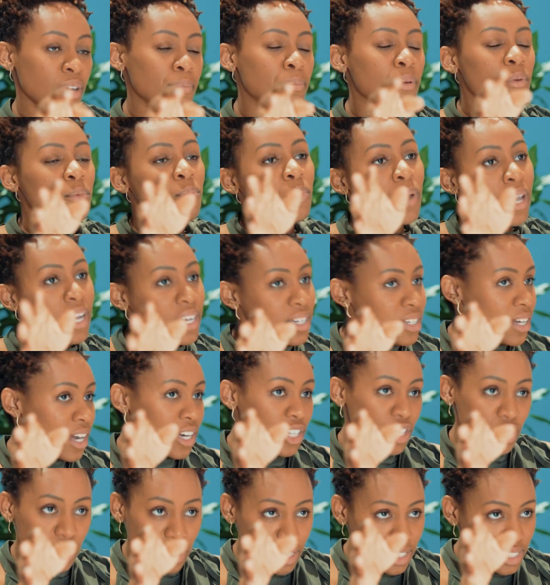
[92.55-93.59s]
You're like, but wait,
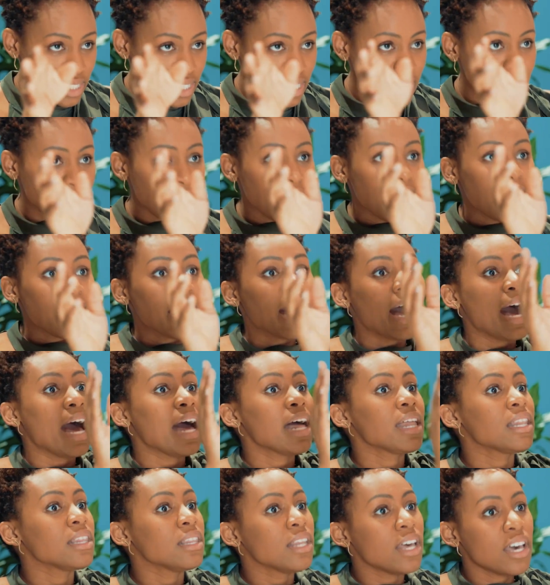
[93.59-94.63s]
Dr. Kristen,
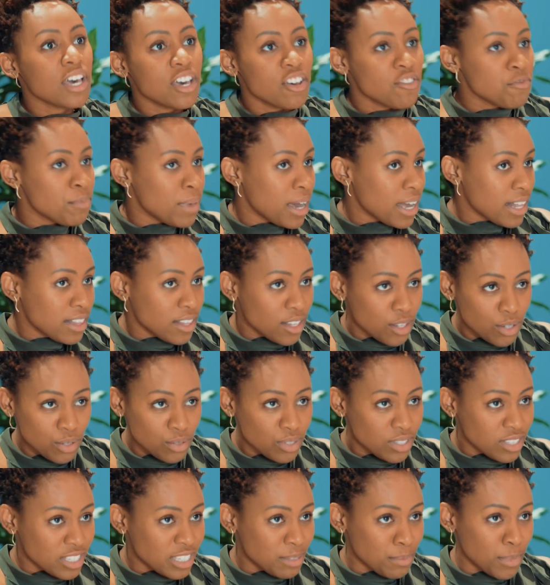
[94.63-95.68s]
I love my
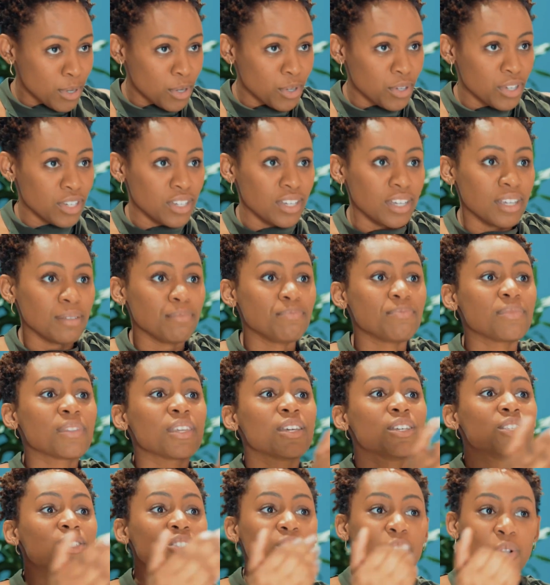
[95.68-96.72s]
clothes to smell good.
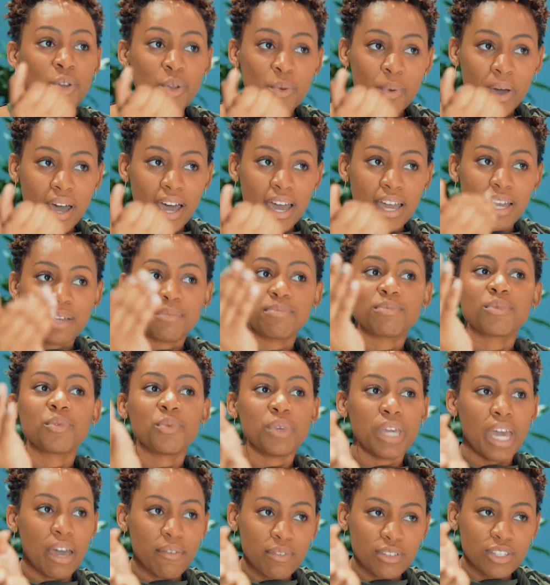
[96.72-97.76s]
So do I.
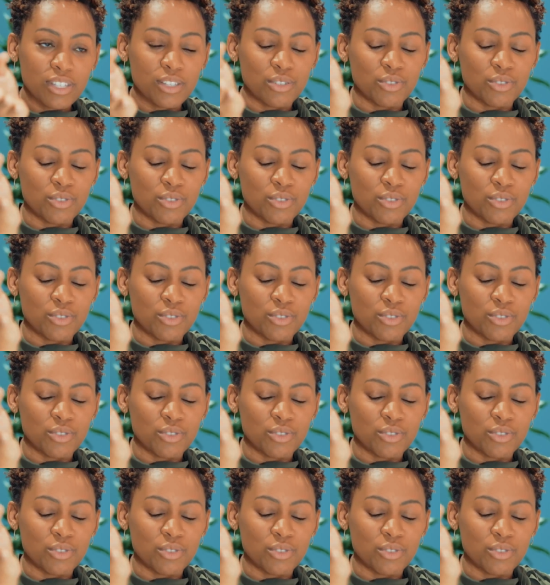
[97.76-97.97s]
We have a